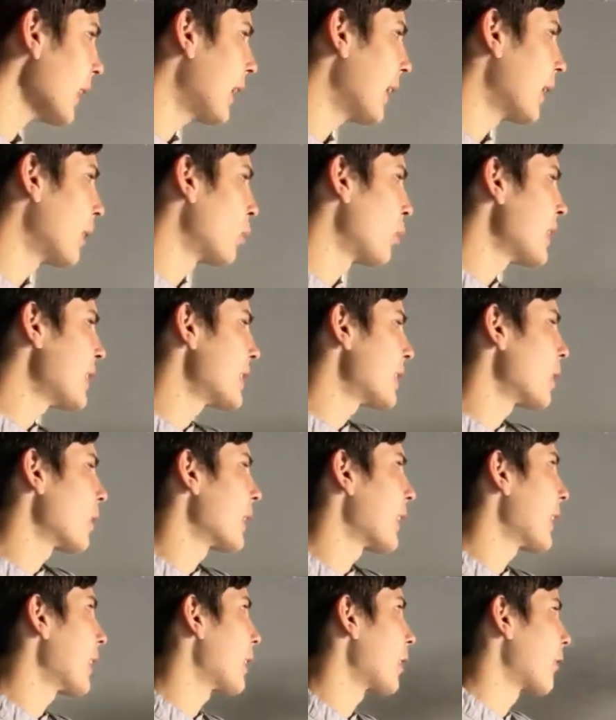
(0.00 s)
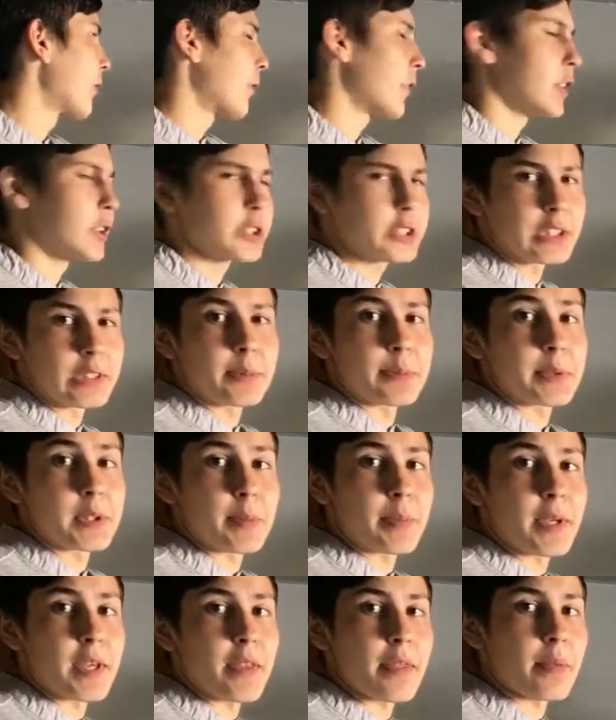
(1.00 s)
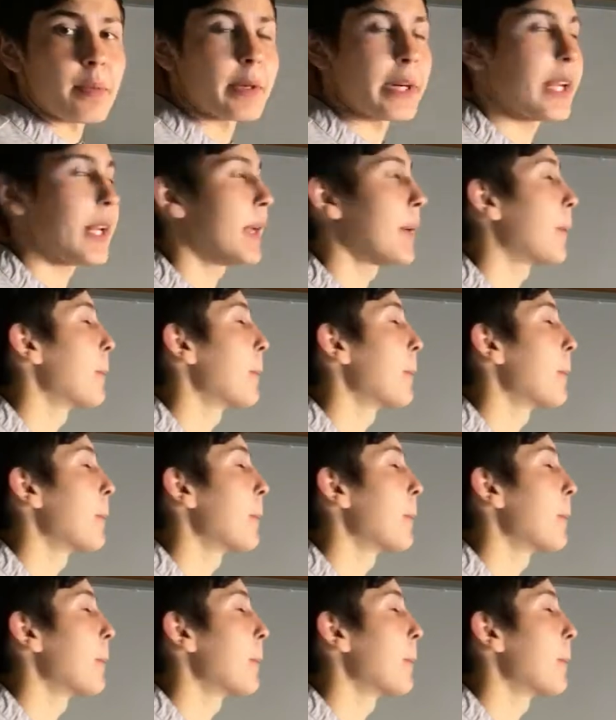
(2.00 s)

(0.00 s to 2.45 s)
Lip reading: And we still get our first term to be 3.